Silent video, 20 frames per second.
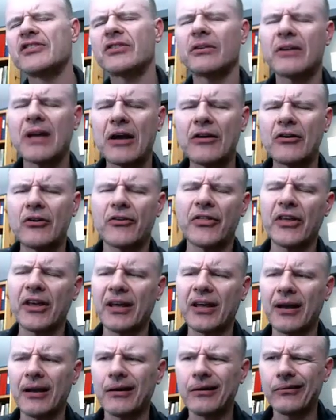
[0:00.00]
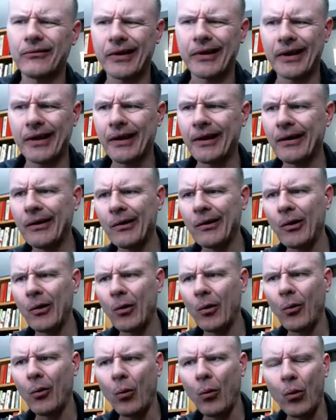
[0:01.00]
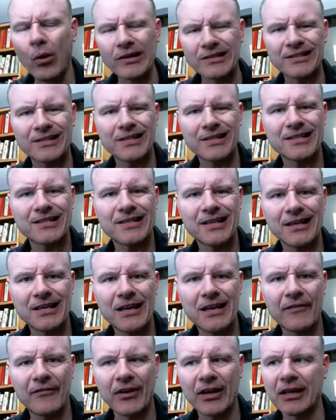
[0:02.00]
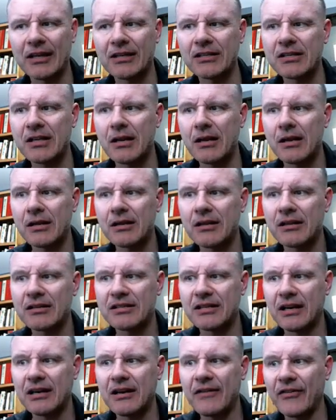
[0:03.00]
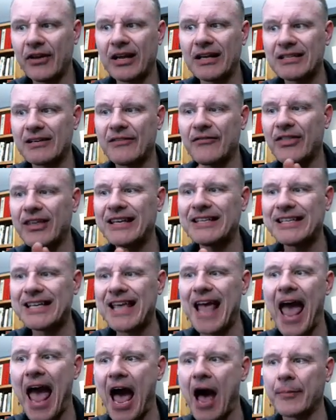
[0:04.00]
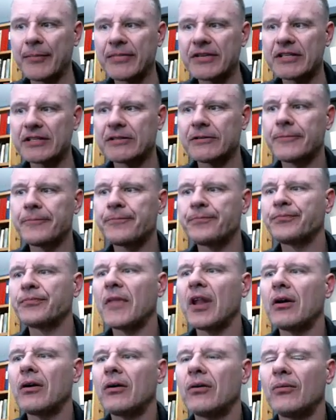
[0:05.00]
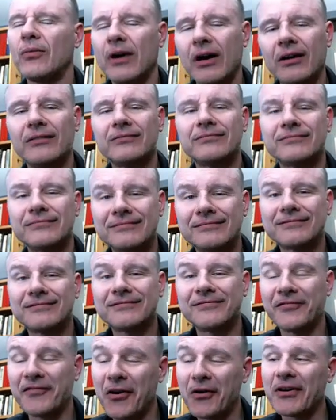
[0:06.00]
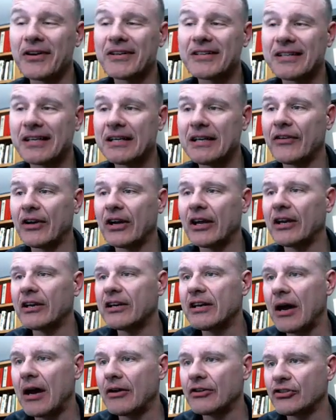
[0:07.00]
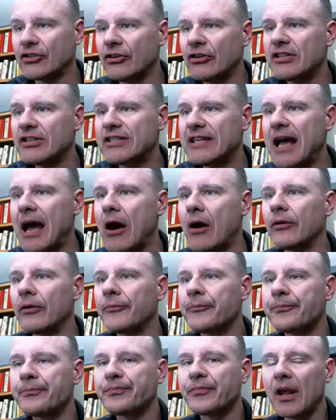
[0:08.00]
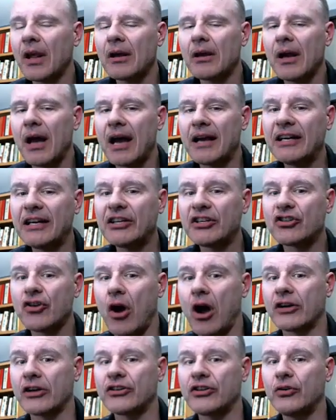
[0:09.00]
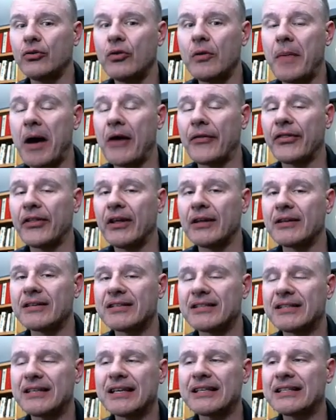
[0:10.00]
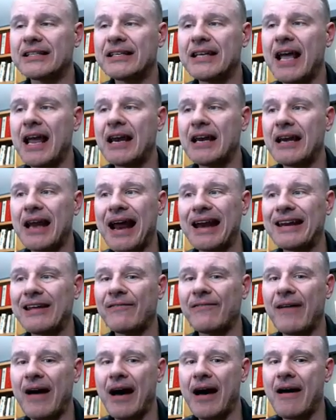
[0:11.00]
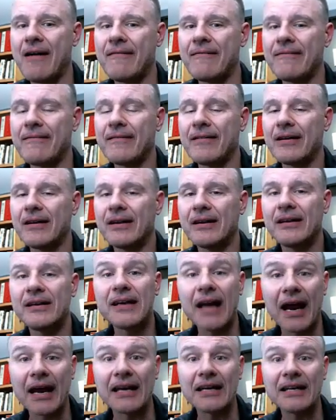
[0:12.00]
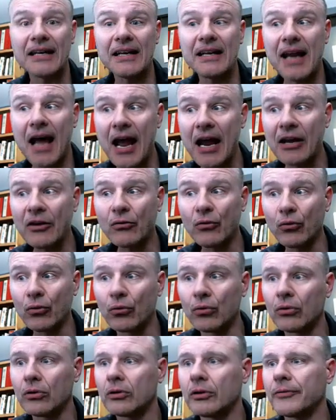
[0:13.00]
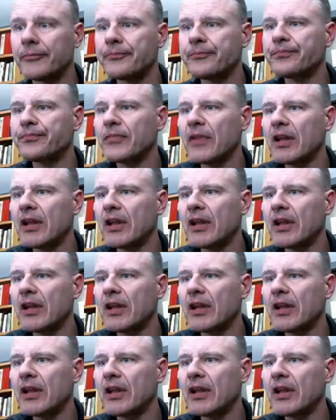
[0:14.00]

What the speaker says: So now you're thinking, okay, what's the significance of these gaps? Well, very significant. Now it turns out I need to talk to you about the 68, 95, 99 rule.